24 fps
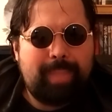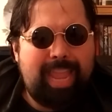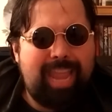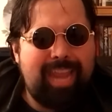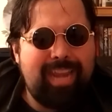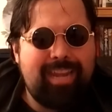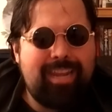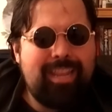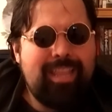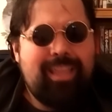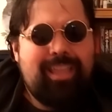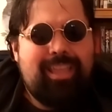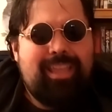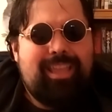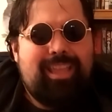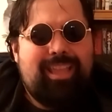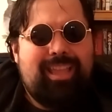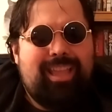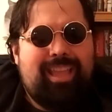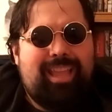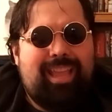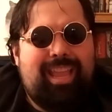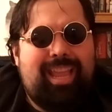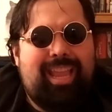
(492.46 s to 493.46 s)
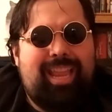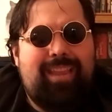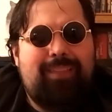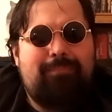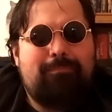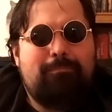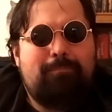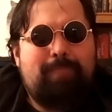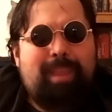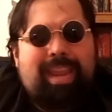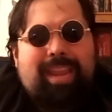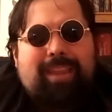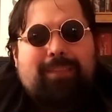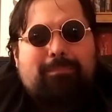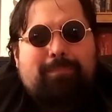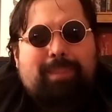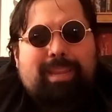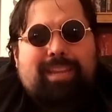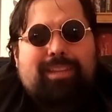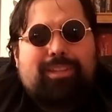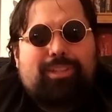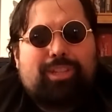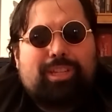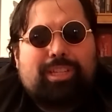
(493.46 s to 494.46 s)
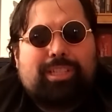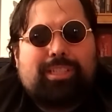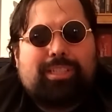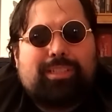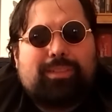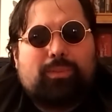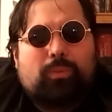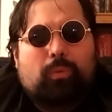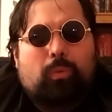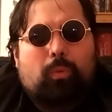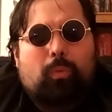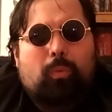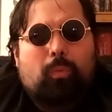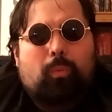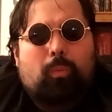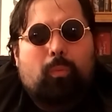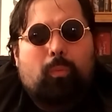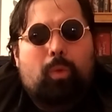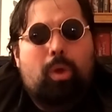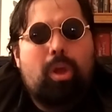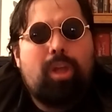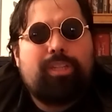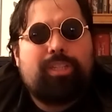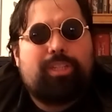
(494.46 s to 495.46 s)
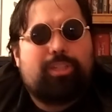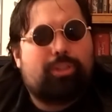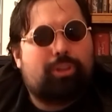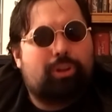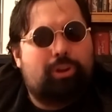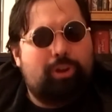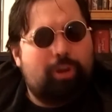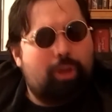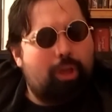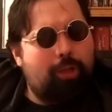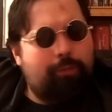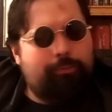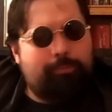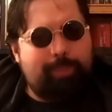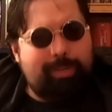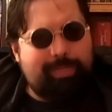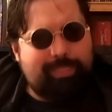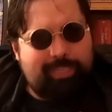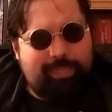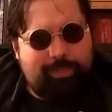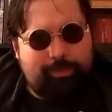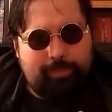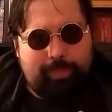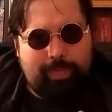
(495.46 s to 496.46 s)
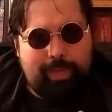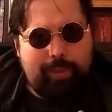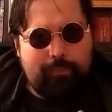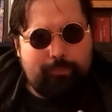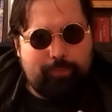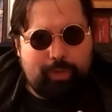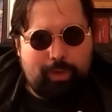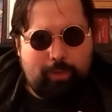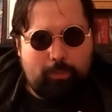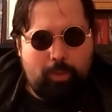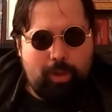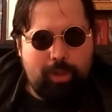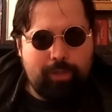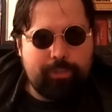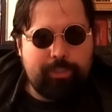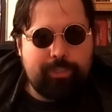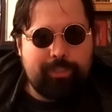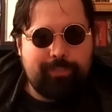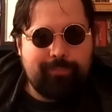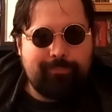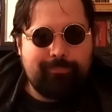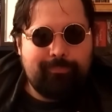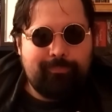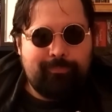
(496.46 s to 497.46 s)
And it made me just want to turn off my TV after I watched it.